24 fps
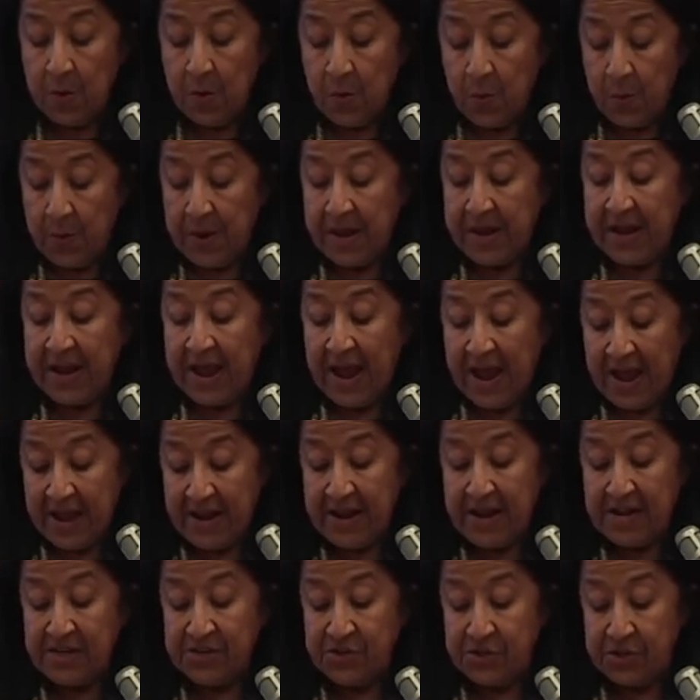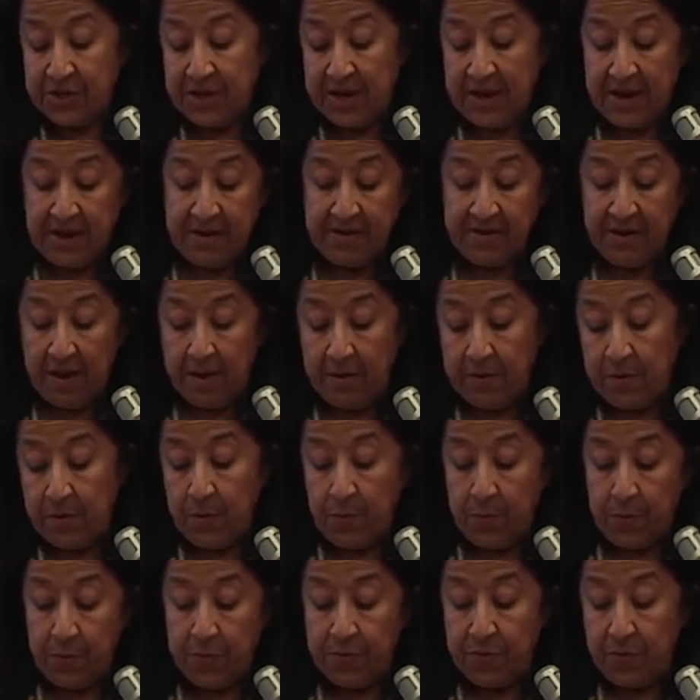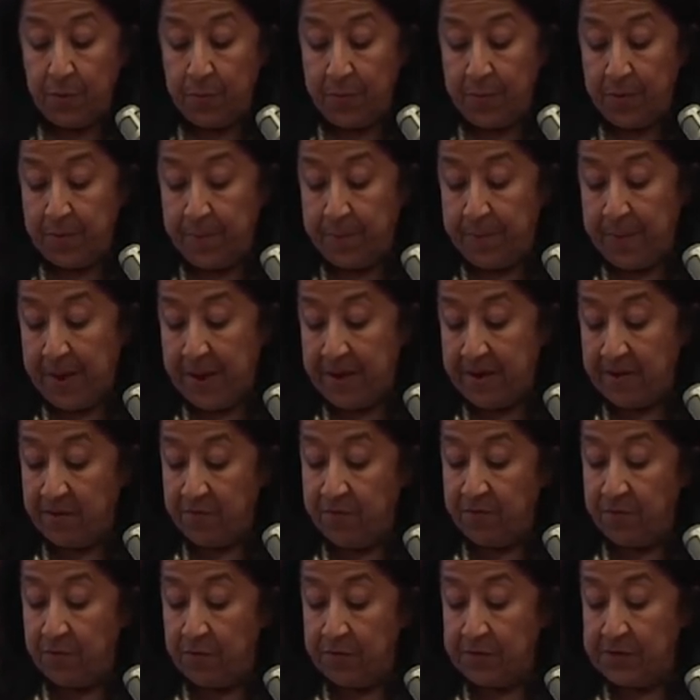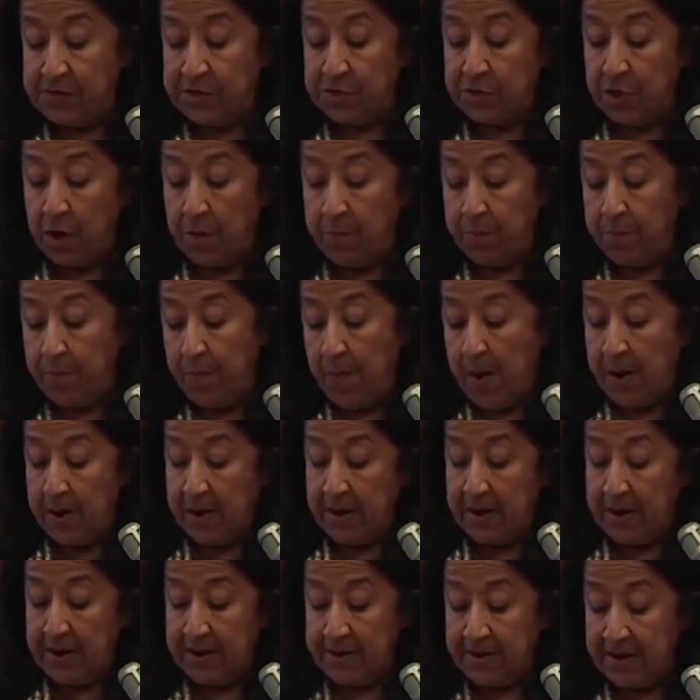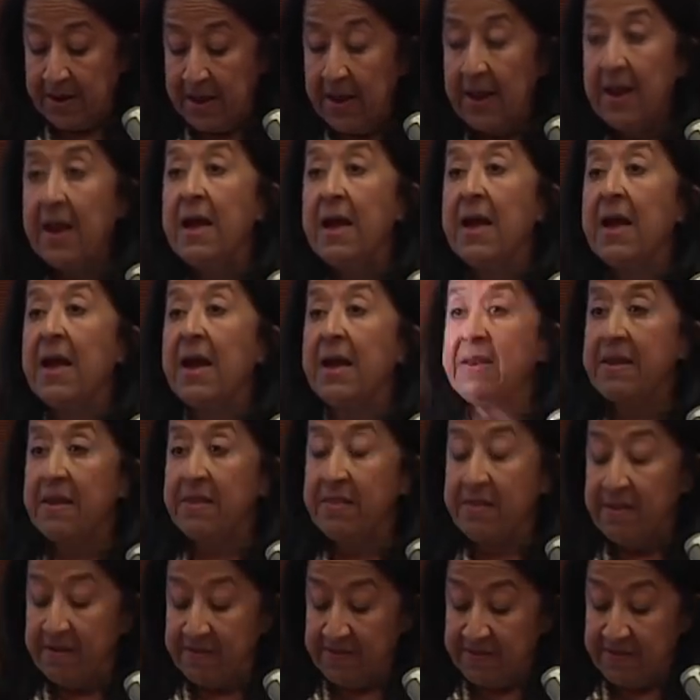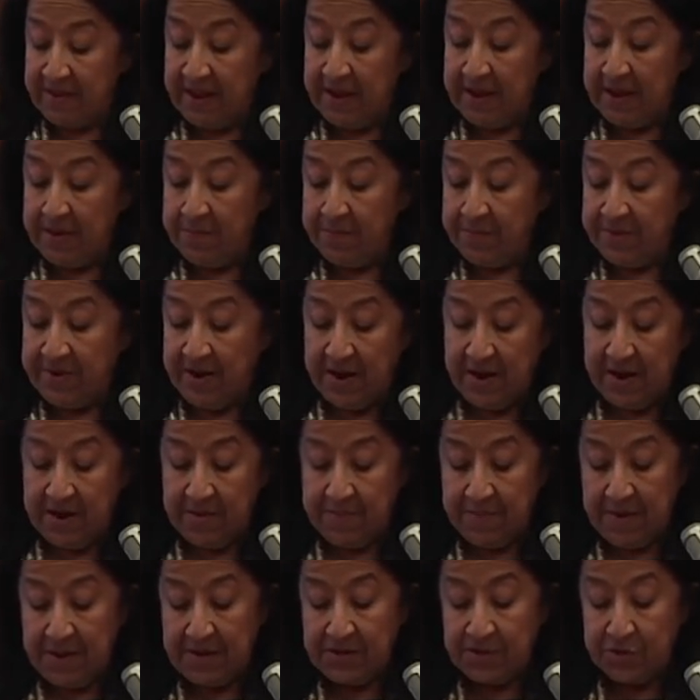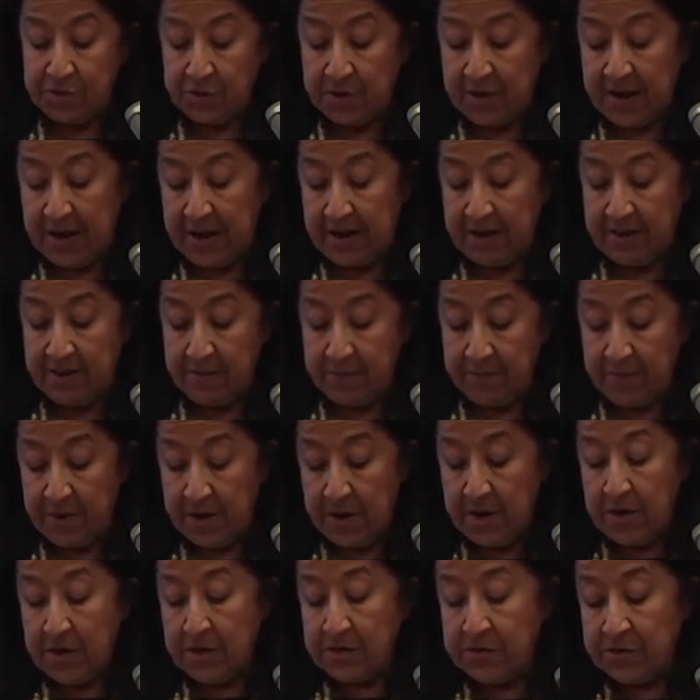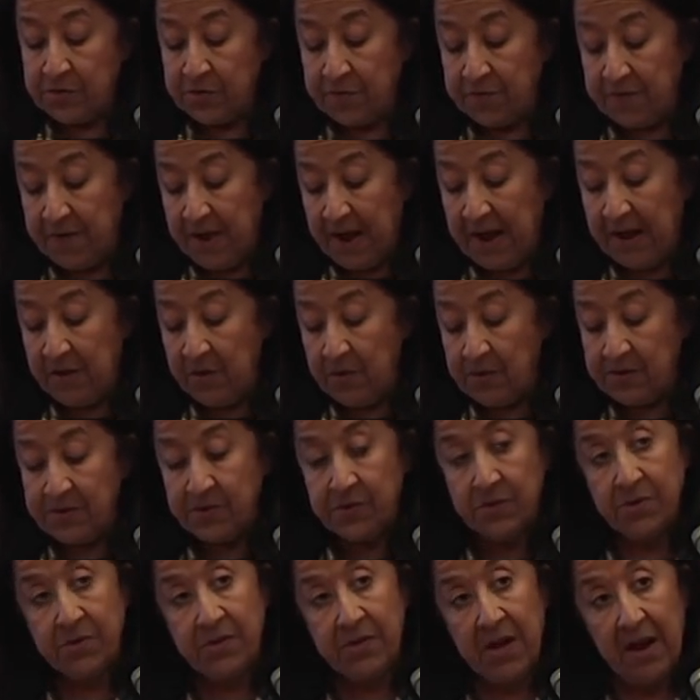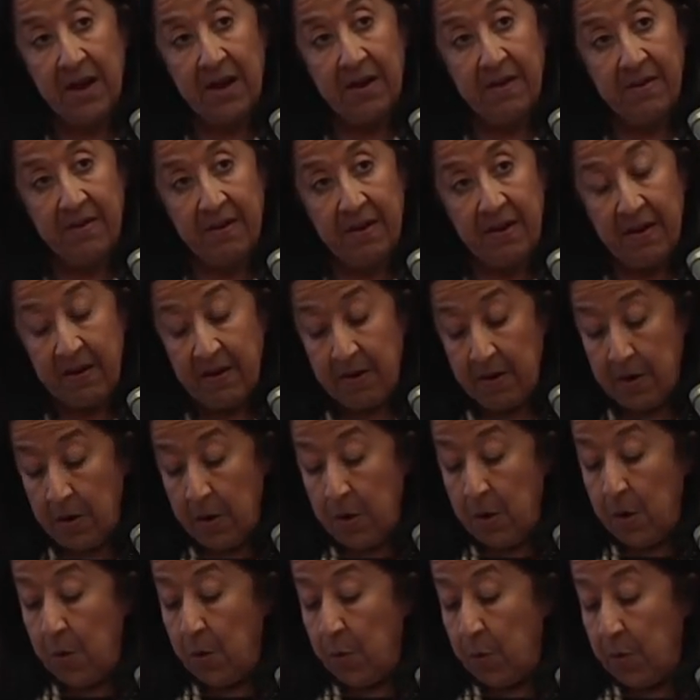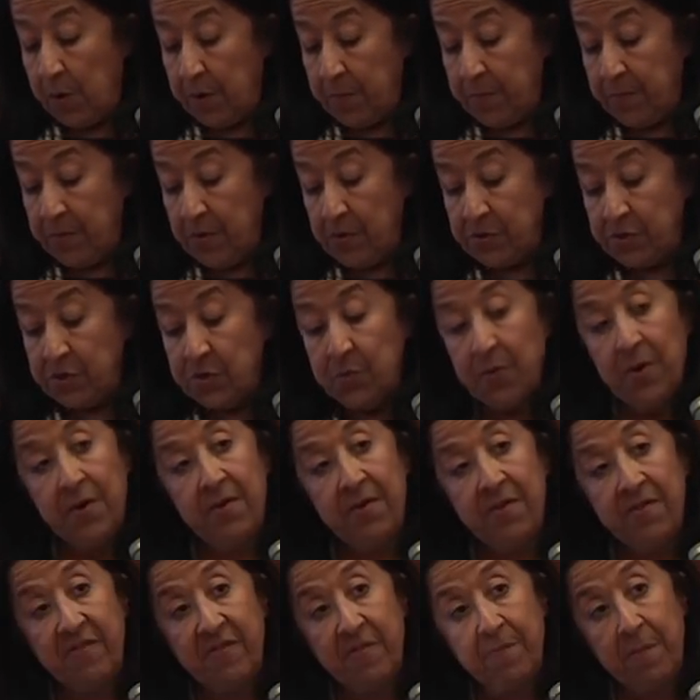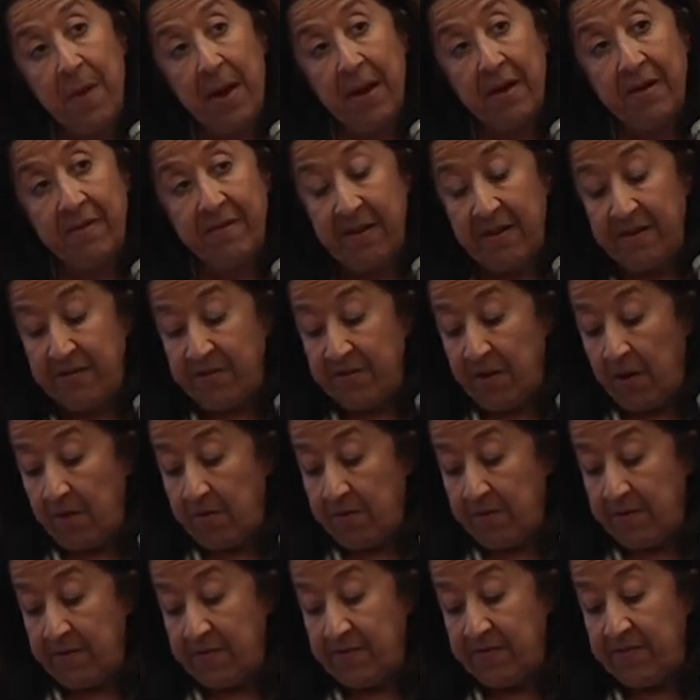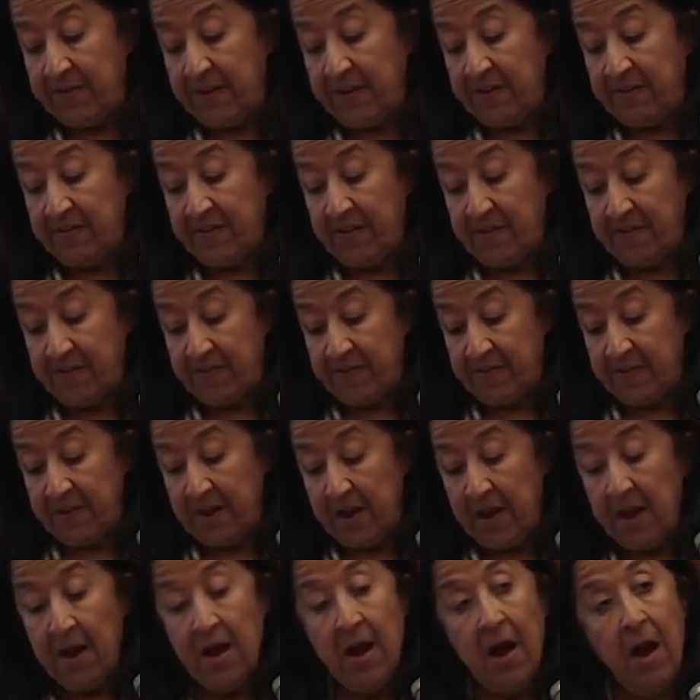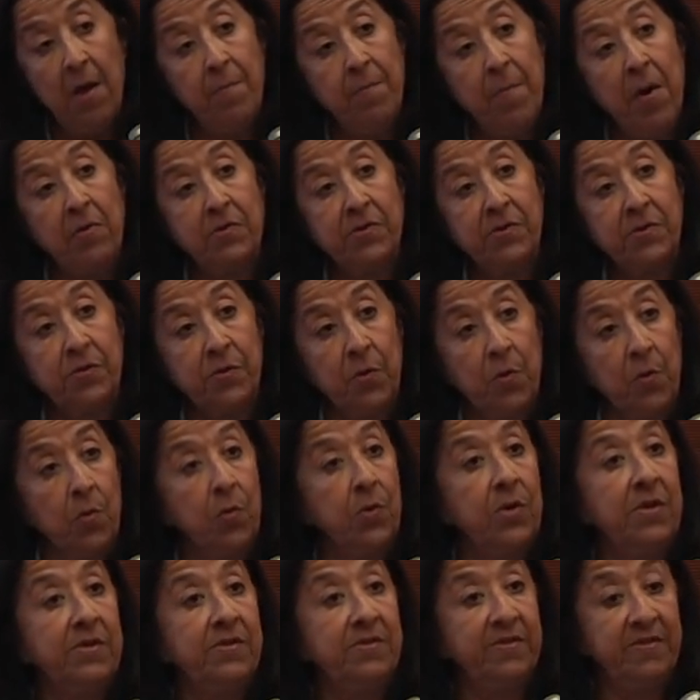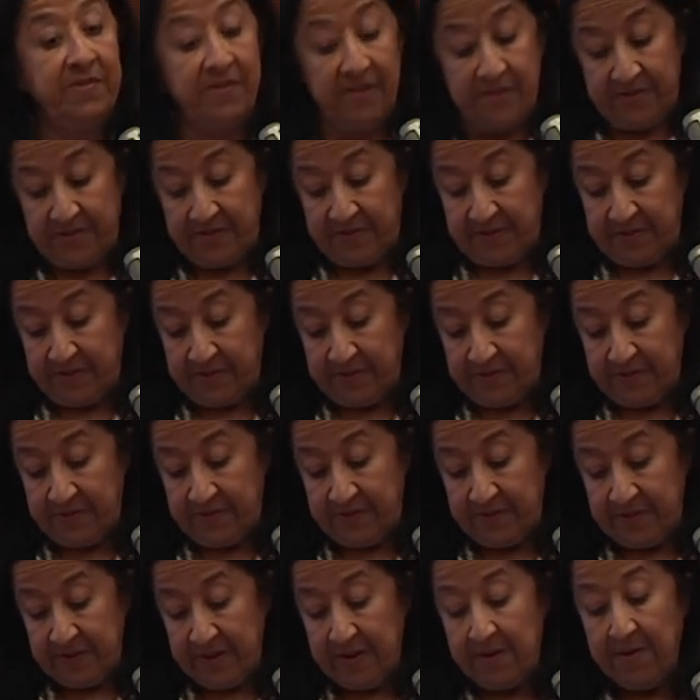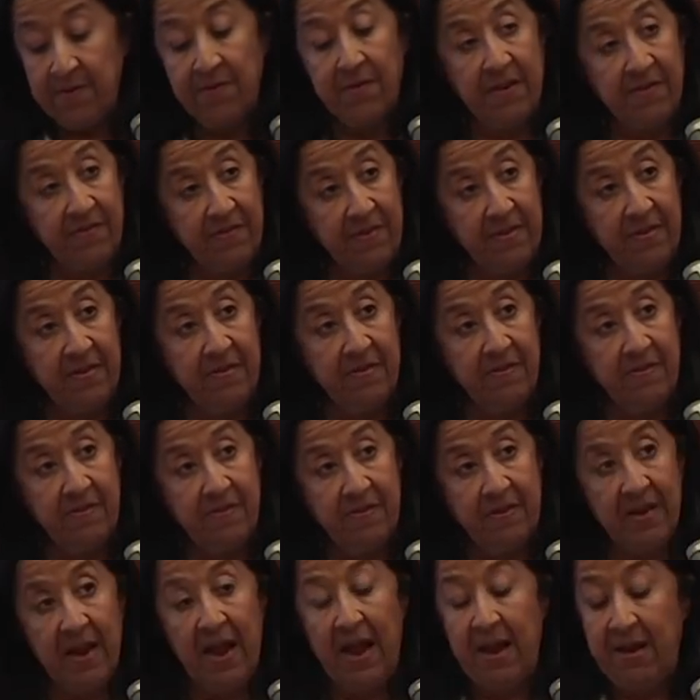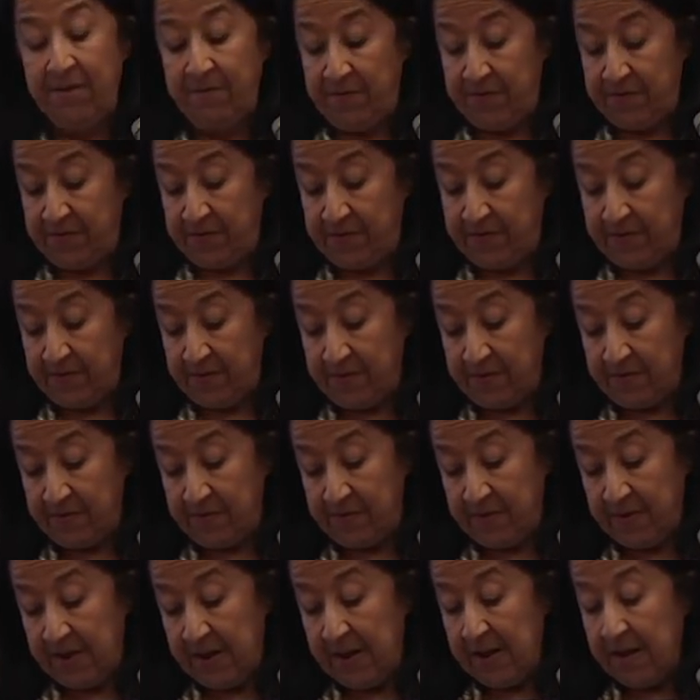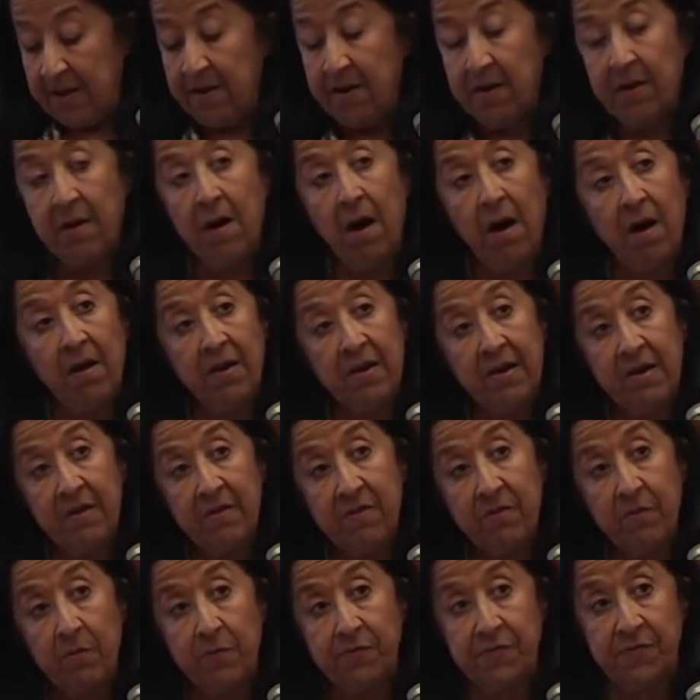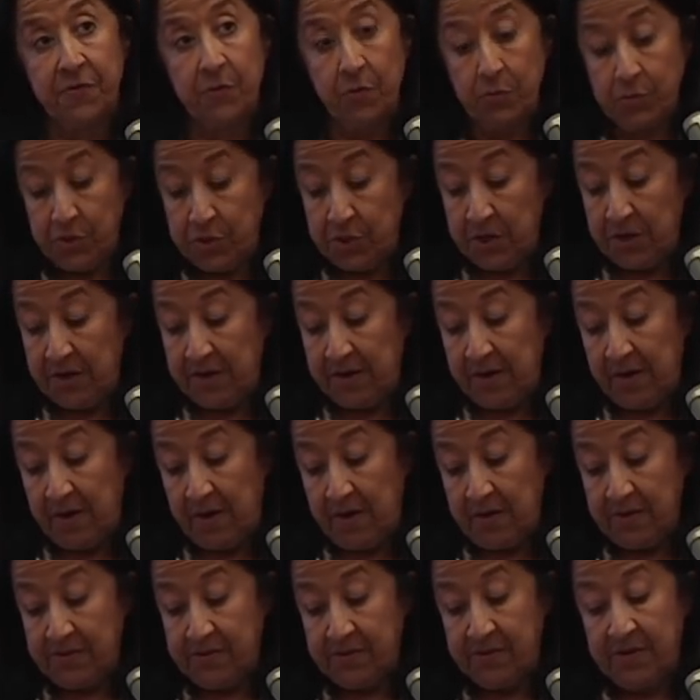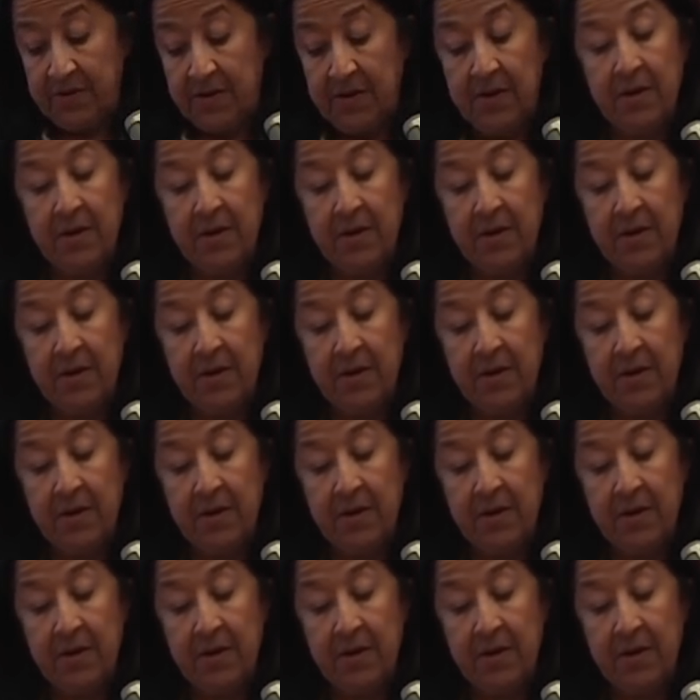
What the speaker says: We can educate our youth to prepare them for the job market and at the same time educate them to value a society where mutual respect and tolerance exist amongst all its citizens, residents and visitors, regardless of social class,